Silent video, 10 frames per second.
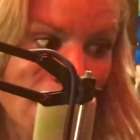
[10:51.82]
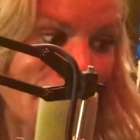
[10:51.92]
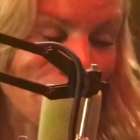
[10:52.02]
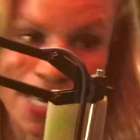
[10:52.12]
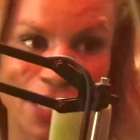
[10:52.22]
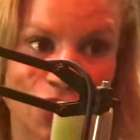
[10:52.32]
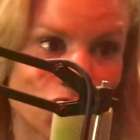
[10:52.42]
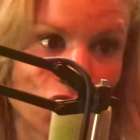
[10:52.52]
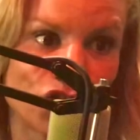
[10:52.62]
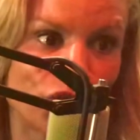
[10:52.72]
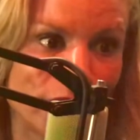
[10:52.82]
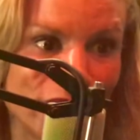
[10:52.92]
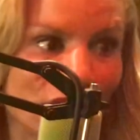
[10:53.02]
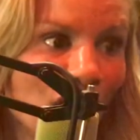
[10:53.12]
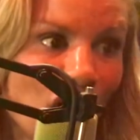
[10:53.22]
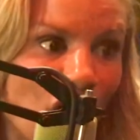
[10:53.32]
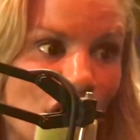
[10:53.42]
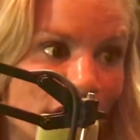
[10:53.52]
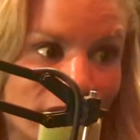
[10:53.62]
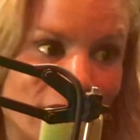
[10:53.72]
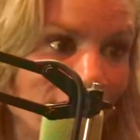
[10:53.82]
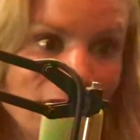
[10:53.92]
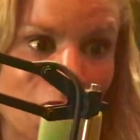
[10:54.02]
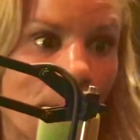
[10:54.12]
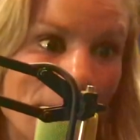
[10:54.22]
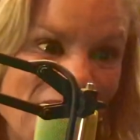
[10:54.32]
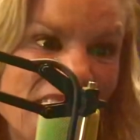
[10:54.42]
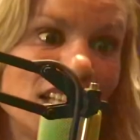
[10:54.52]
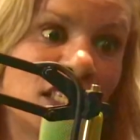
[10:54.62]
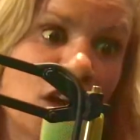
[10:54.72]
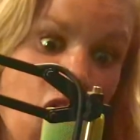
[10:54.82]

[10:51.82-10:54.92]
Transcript: got penis surgeries aren't sitting there pissed